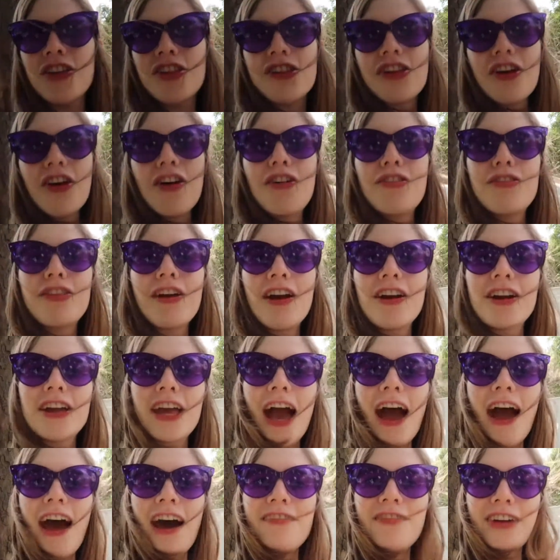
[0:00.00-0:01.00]
So there you
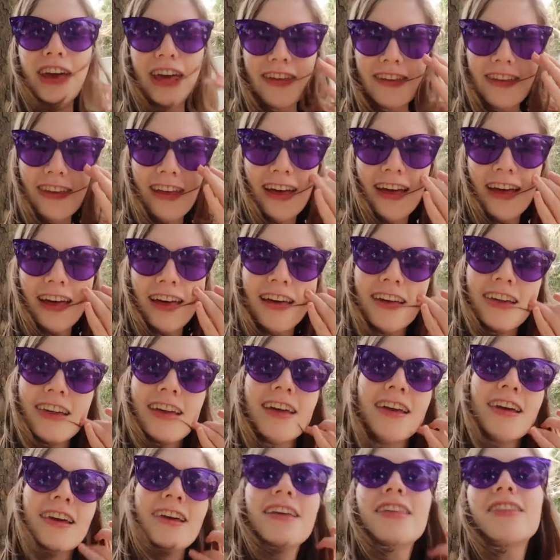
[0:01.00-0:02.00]
have it.
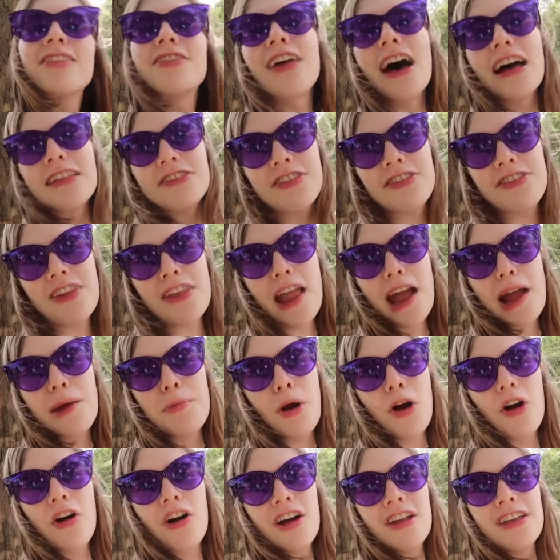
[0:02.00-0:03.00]
That's the
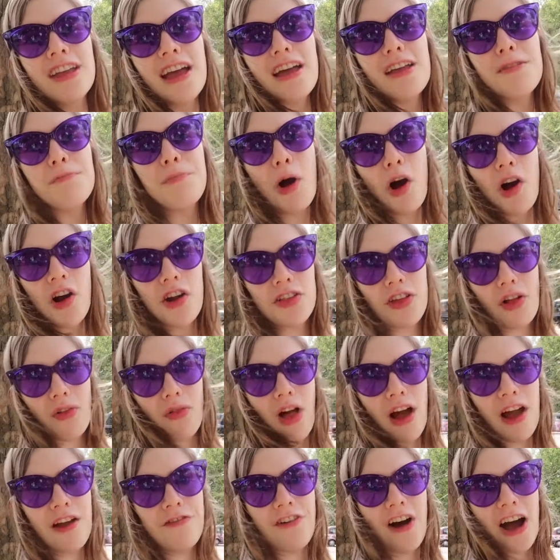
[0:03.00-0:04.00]
neighborhood and part of the
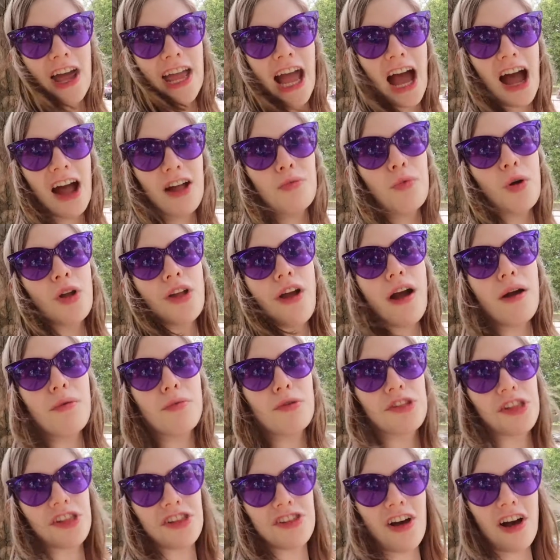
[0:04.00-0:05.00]
life I had when I
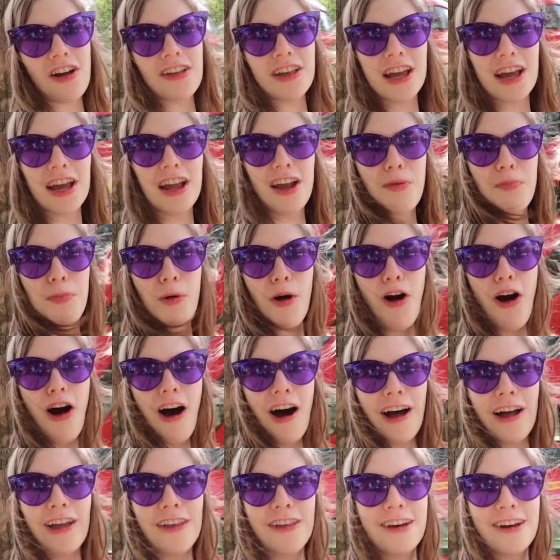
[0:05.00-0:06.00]
was studying
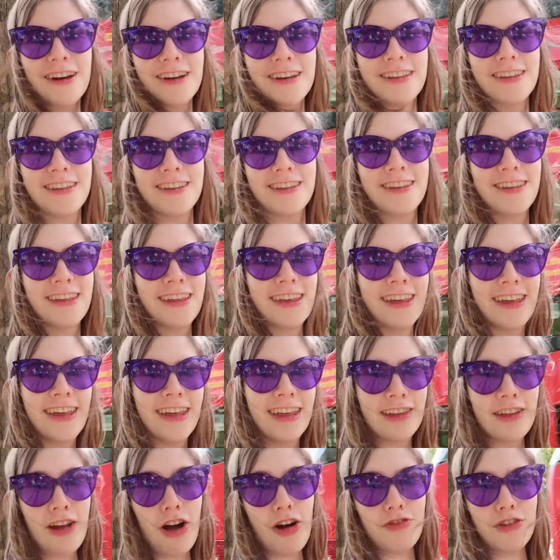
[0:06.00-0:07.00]
abroad.
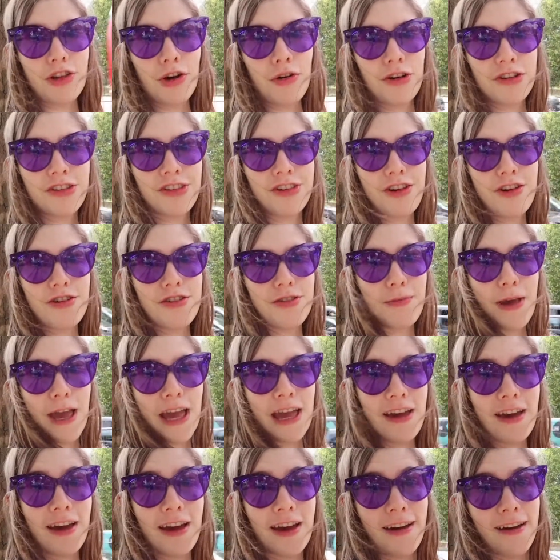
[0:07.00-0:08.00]
Now if you'll excuse
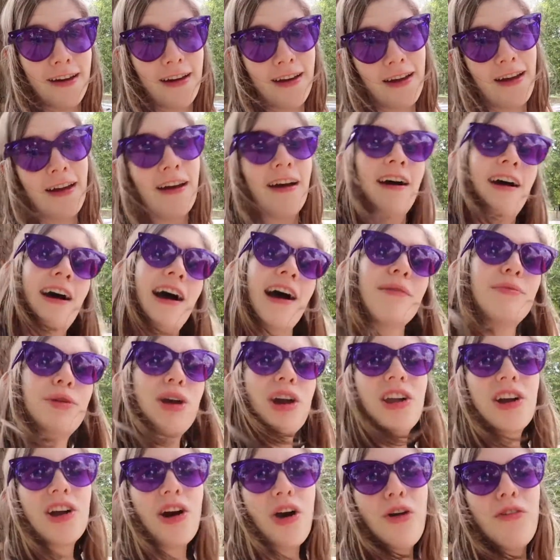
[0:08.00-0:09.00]
me, I'm
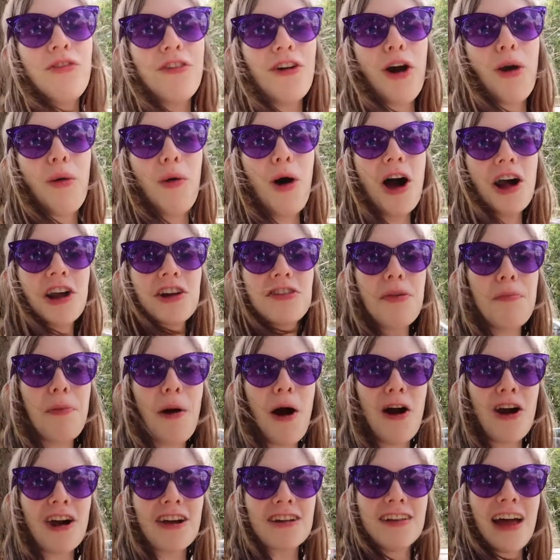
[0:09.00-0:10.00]
gonna go for a walk in the
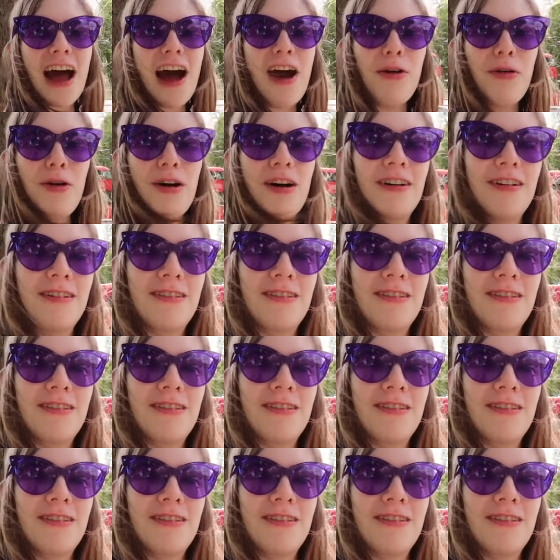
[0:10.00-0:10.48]
park now.